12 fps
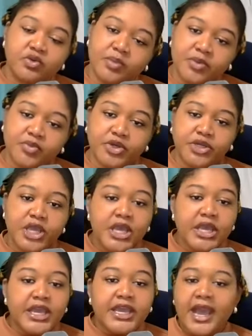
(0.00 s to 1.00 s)
remembered,
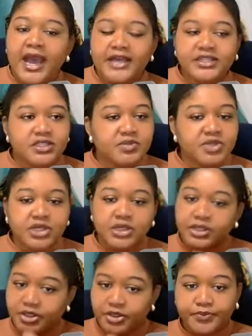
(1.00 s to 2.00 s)
it has to be
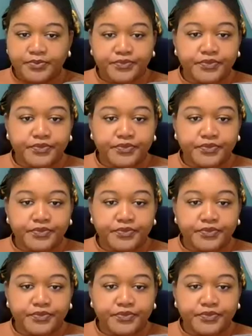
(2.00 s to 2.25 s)
clear,